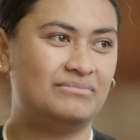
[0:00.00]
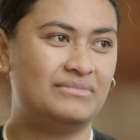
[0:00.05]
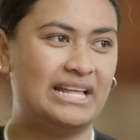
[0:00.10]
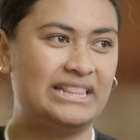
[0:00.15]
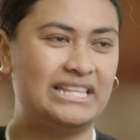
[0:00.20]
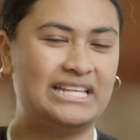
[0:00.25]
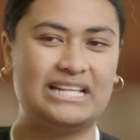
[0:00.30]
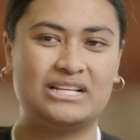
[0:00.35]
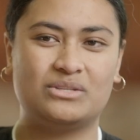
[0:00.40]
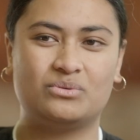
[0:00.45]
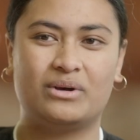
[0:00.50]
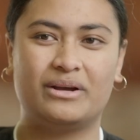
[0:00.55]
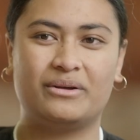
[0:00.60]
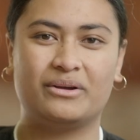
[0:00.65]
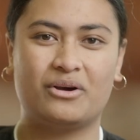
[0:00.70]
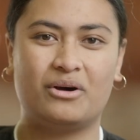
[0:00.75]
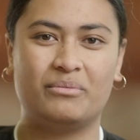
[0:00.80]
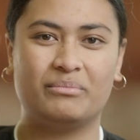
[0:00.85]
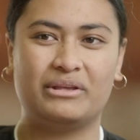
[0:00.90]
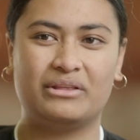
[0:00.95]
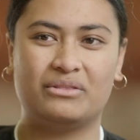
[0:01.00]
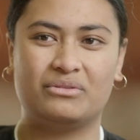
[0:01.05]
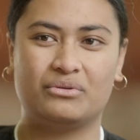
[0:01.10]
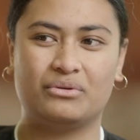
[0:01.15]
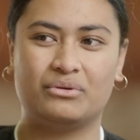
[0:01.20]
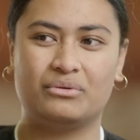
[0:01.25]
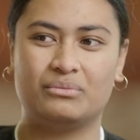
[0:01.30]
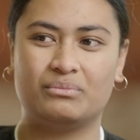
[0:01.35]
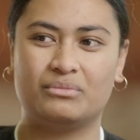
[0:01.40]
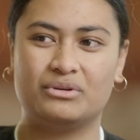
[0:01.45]
I think that's what got me
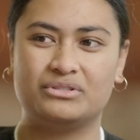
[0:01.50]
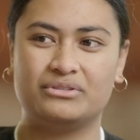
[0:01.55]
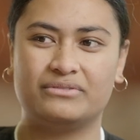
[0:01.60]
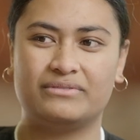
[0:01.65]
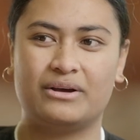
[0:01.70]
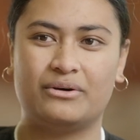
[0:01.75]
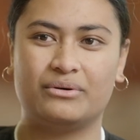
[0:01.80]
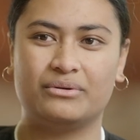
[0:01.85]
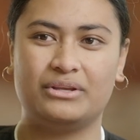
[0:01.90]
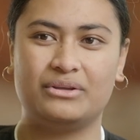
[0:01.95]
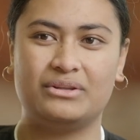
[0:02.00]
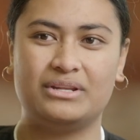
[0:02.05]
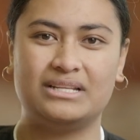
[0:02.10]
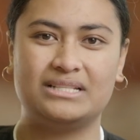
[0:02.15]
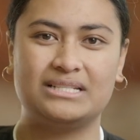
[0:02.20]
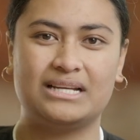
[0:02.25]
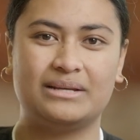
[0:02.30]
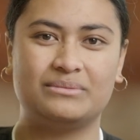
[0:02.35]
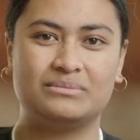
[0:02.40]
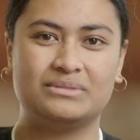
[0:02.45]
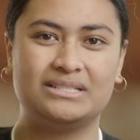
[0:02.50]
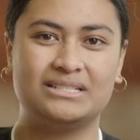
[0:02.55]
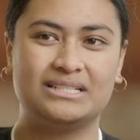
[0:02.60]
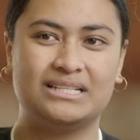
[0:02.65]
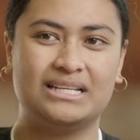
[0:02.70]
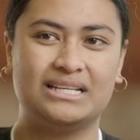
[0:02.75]
through most of our uni times.